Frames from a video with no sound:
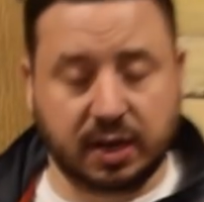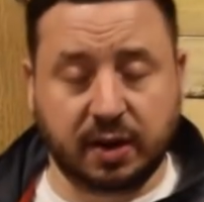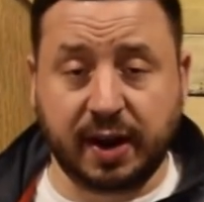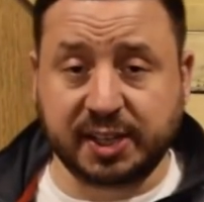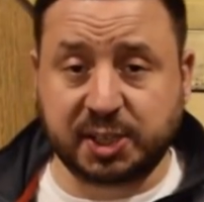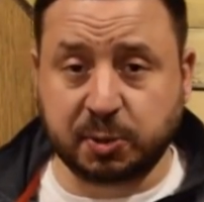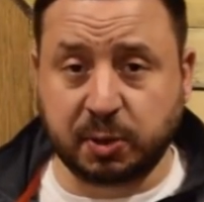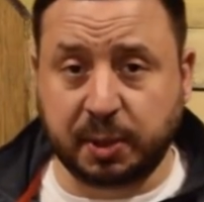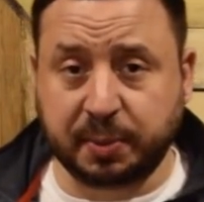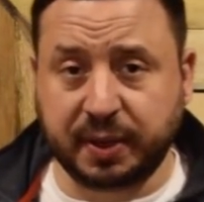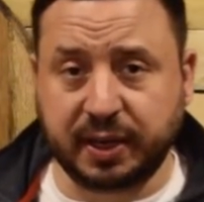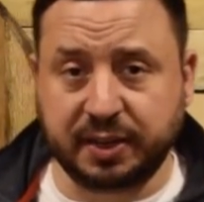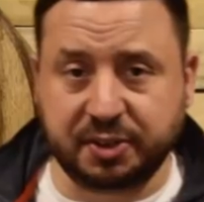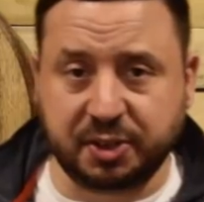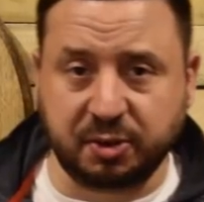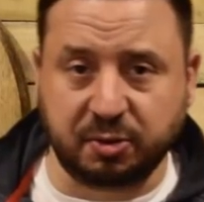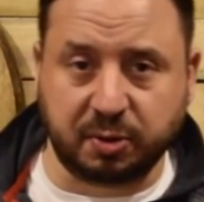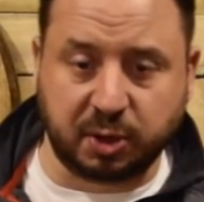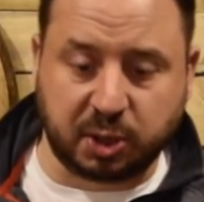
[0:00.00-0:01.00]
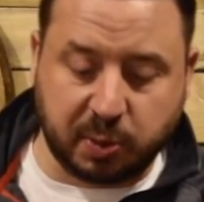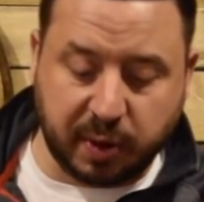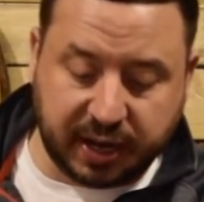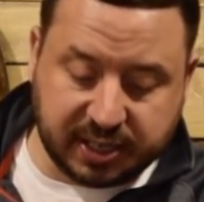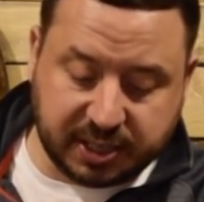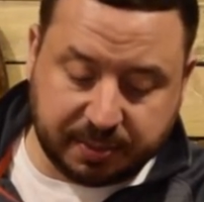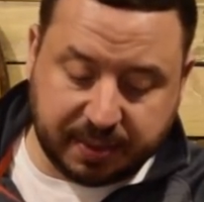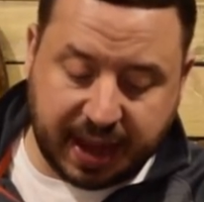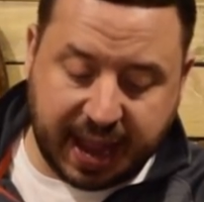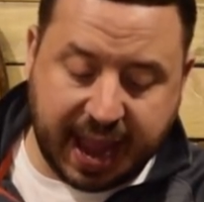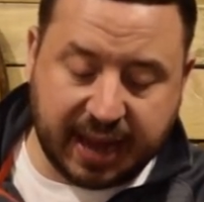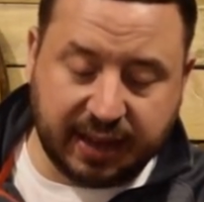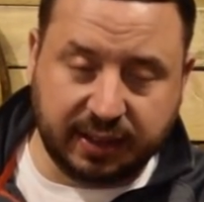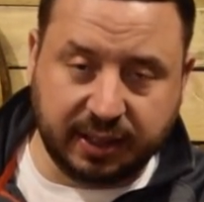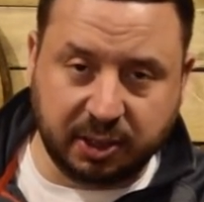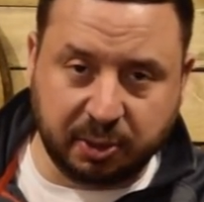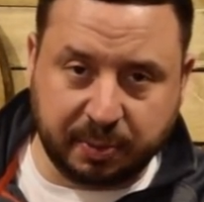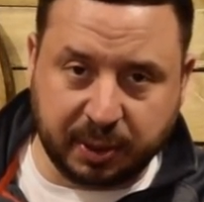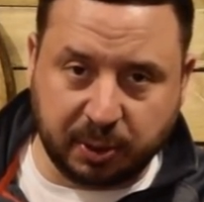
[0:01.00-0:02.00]
All right, so what I'm going to do real quick is I'm going to add a
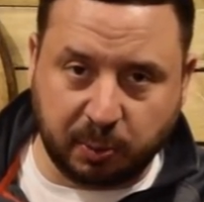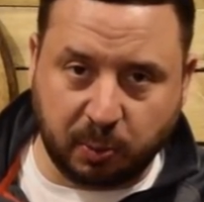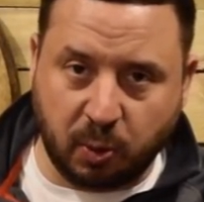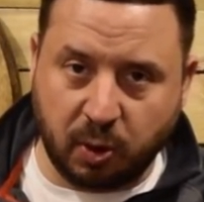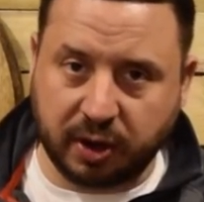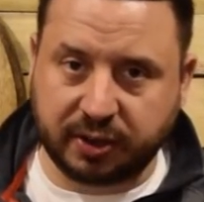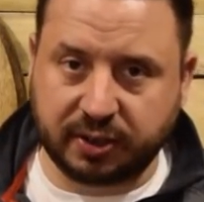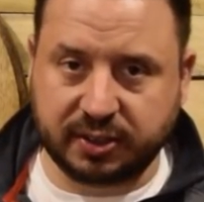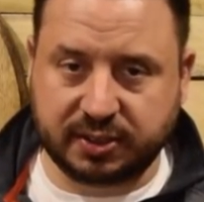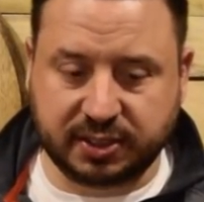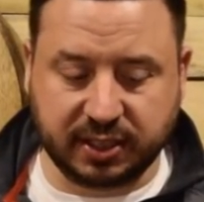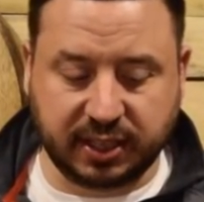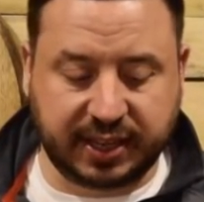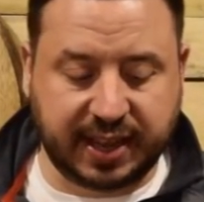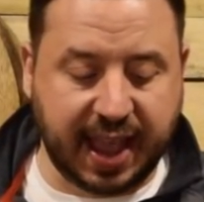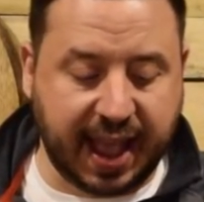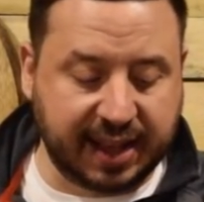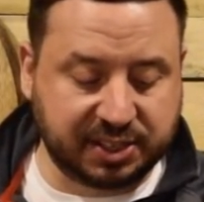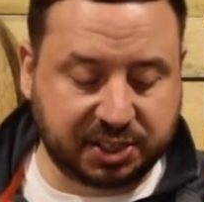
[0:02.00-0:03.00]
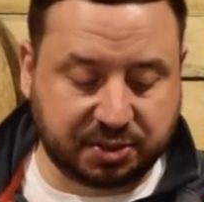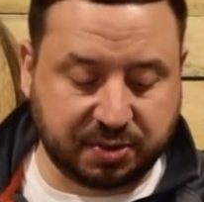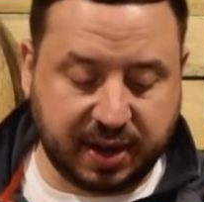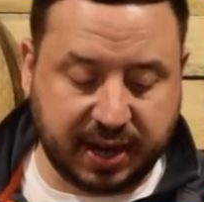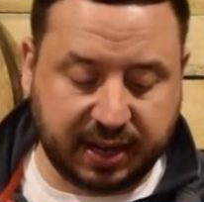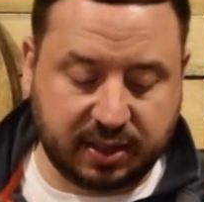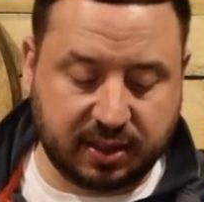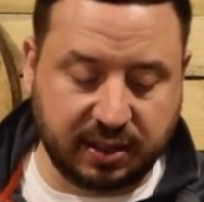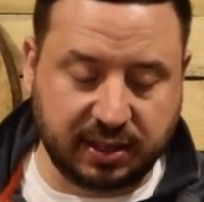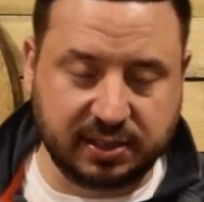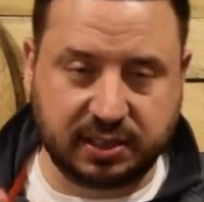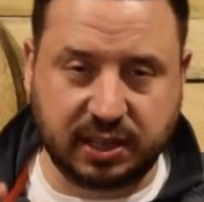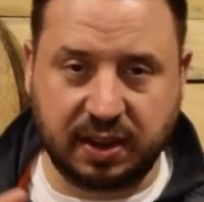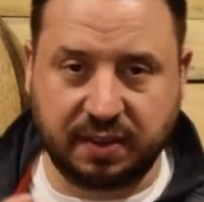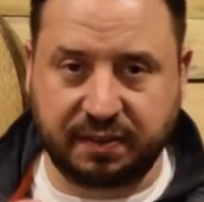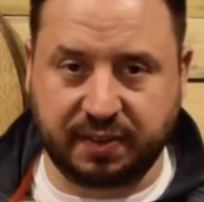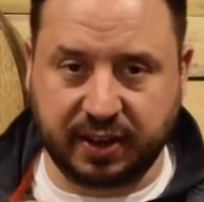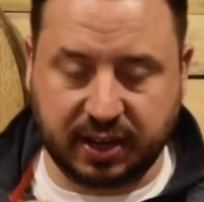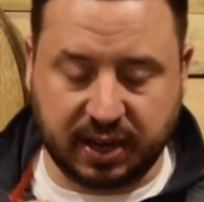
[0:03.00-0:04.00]
little bit of water to the cask strength and see
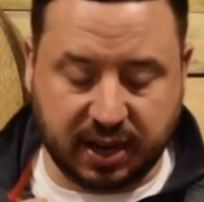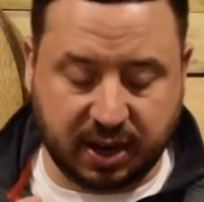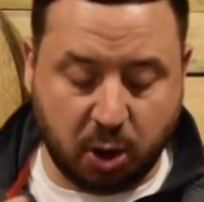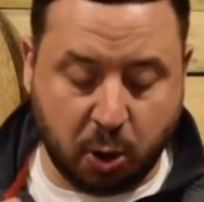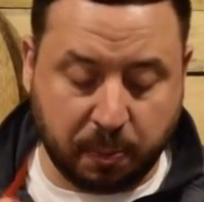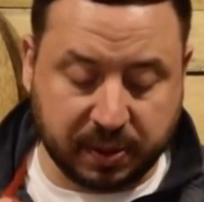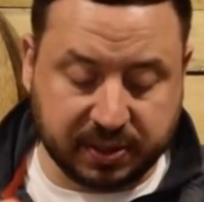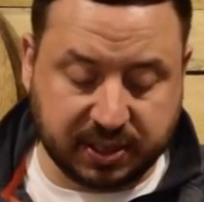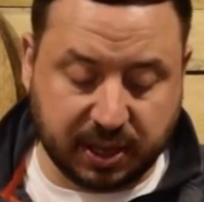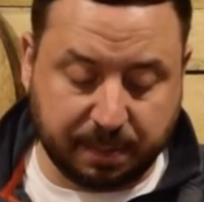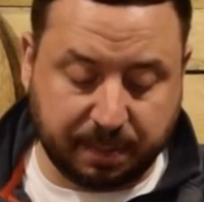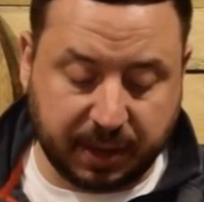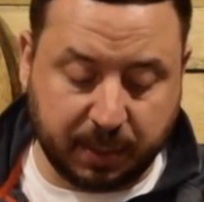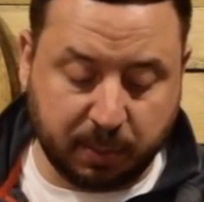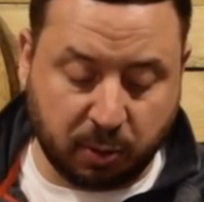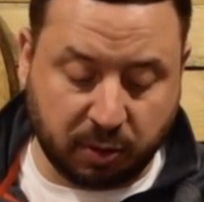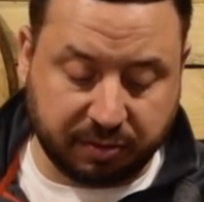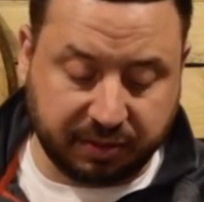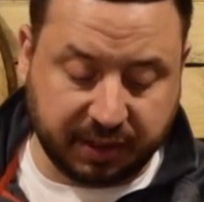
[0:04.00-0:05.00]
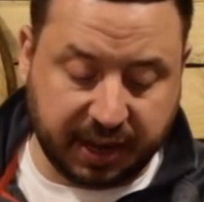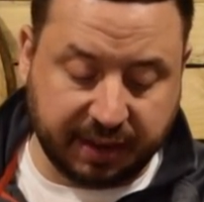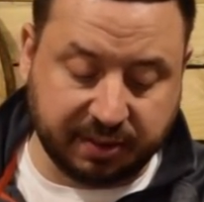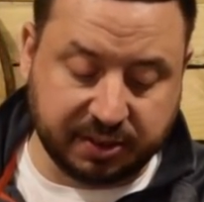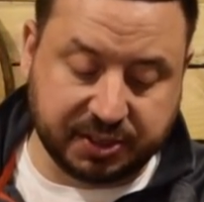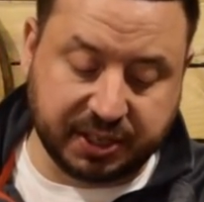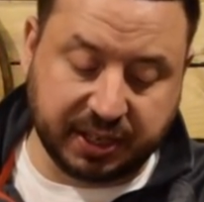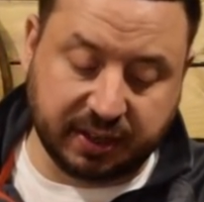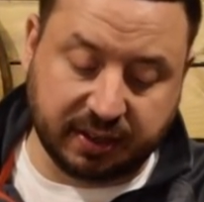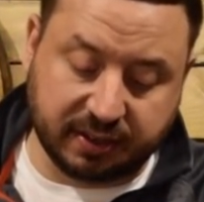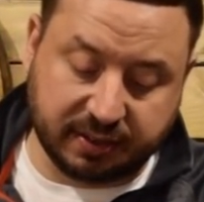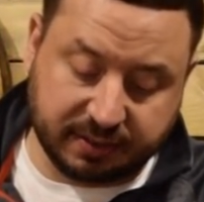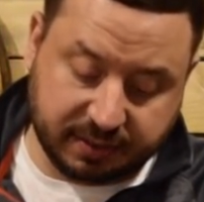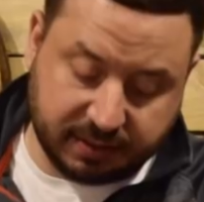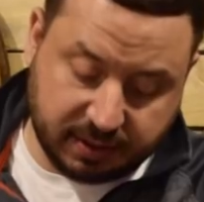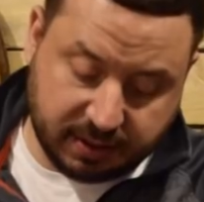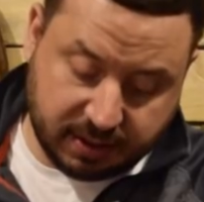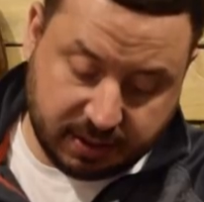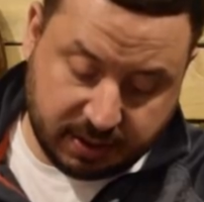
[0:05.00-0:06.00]
if it opens up any more flavors here.
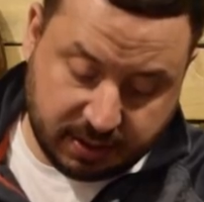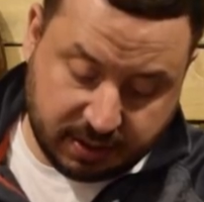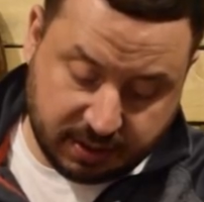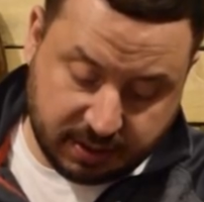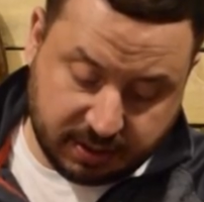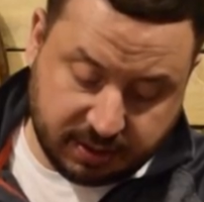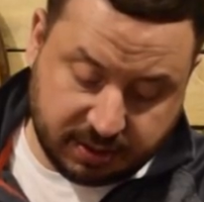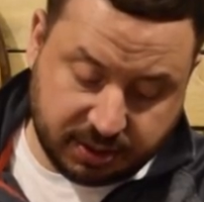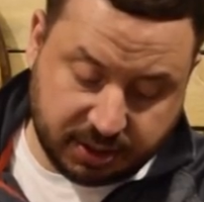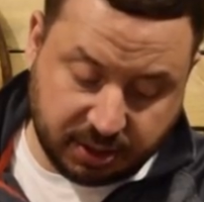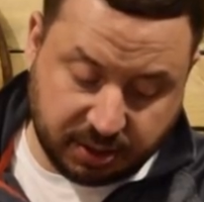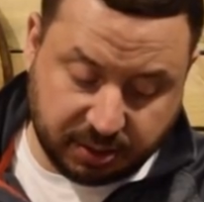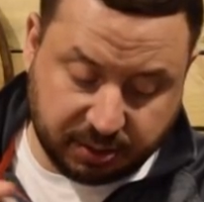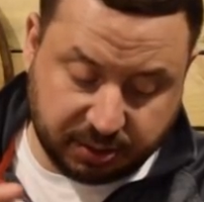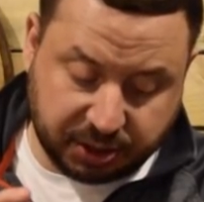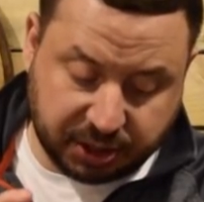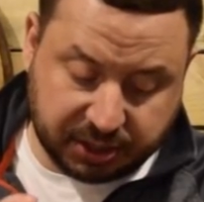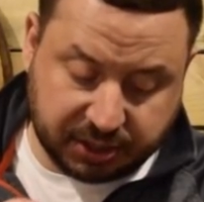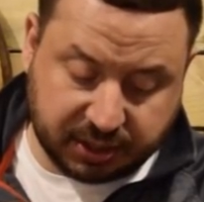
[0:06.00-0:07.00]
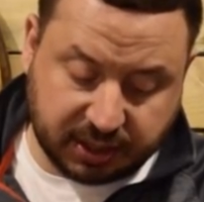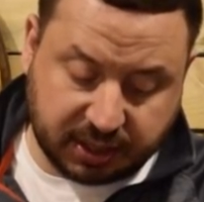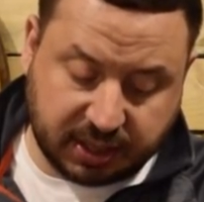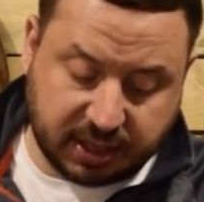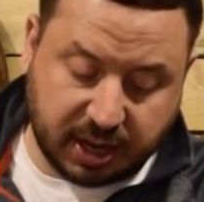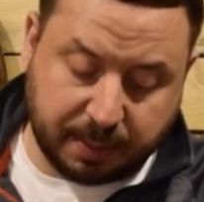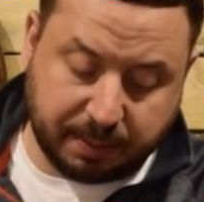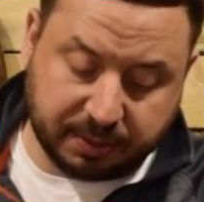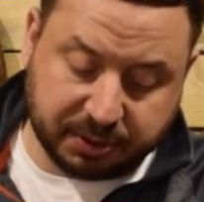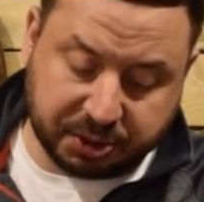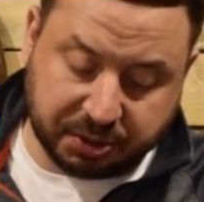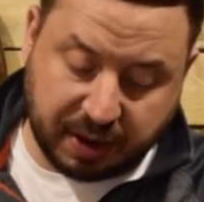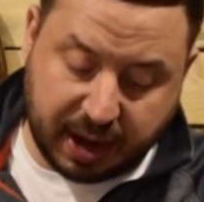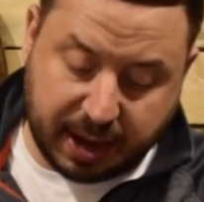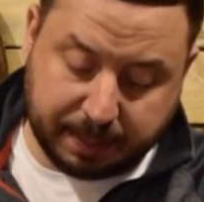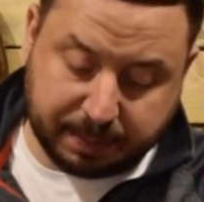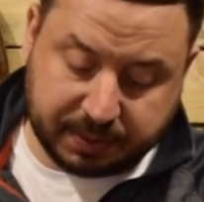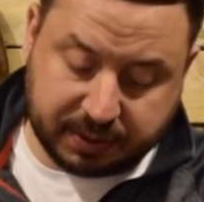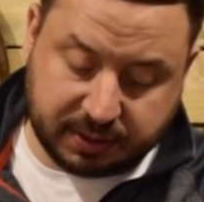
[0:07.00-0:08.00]
So just a couple
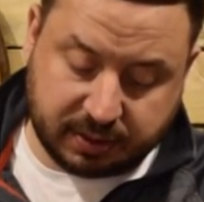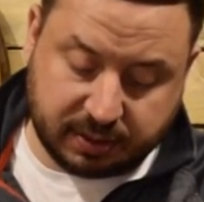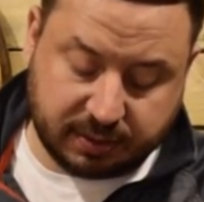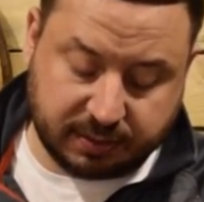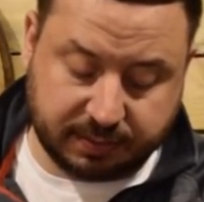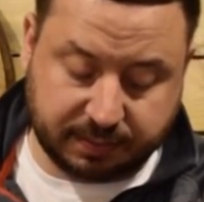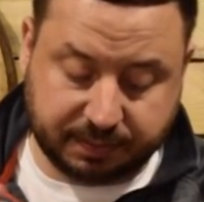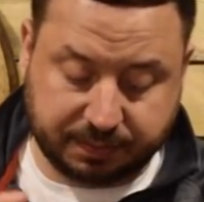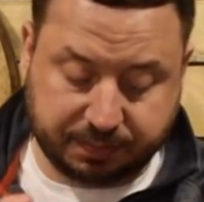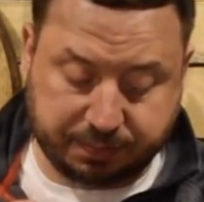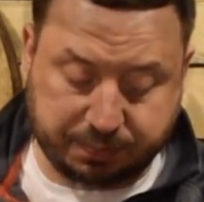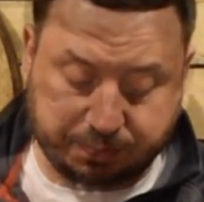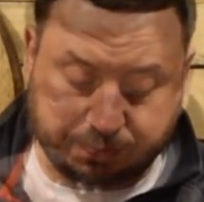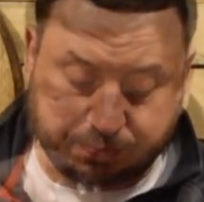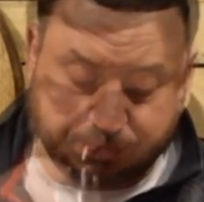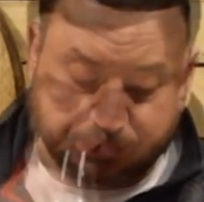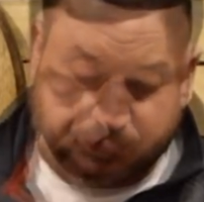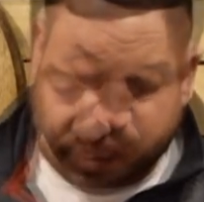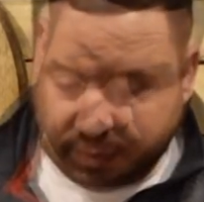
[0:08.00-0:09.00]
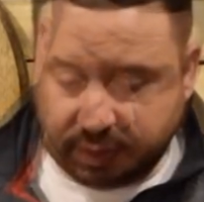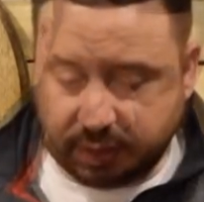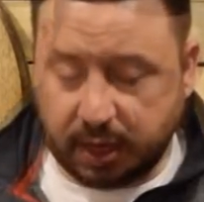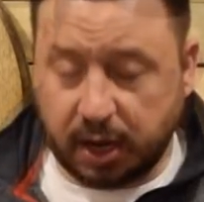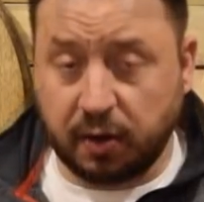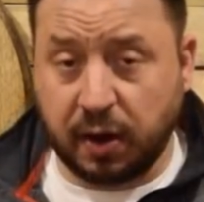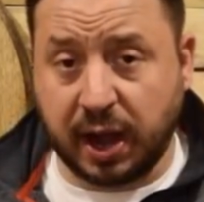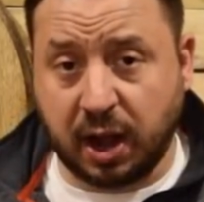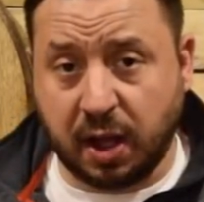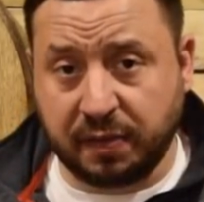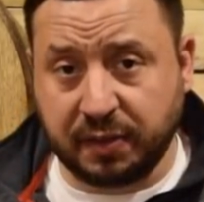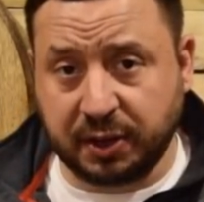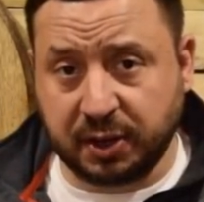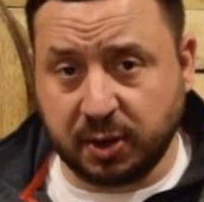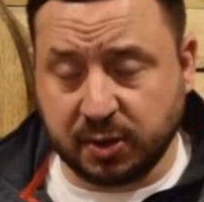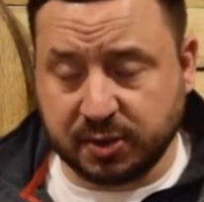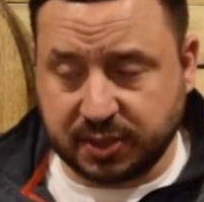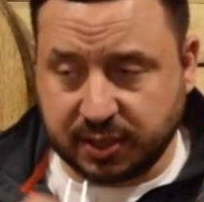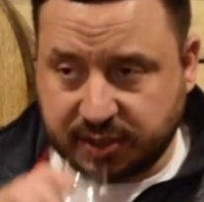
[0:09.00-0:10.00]
drops. All right, on the
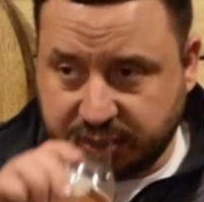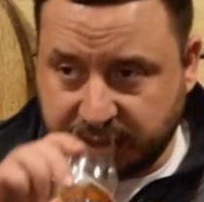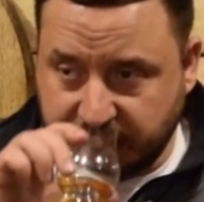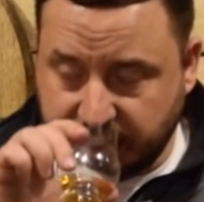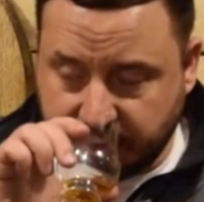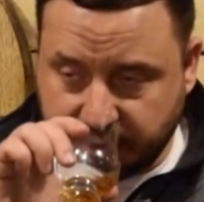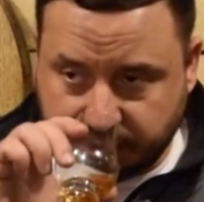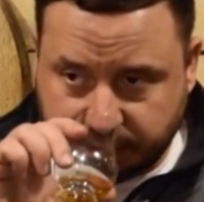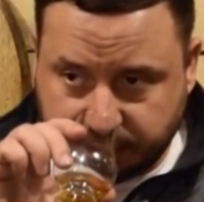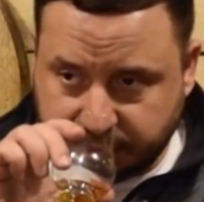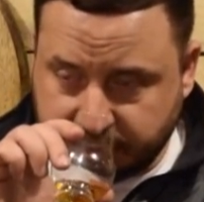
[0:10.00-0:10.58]
nose, let's see.